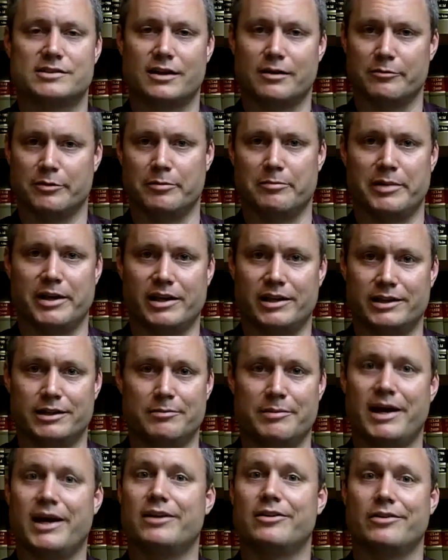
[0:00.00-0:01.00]
government bailing
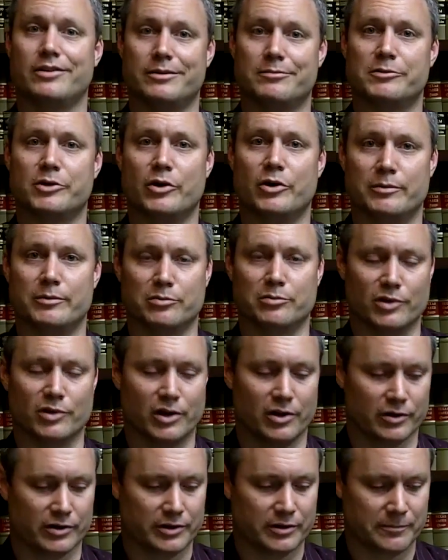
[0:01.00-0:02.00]
them out or them going
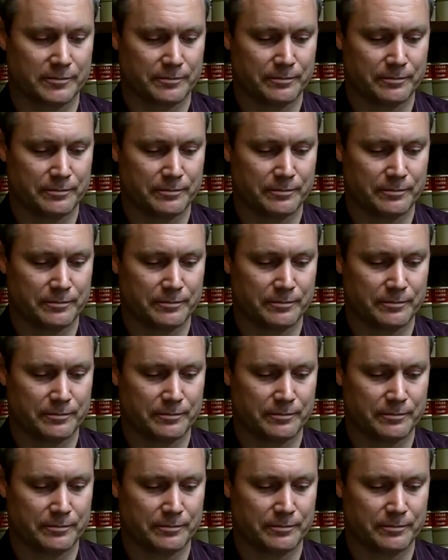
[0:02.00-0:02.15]
broke.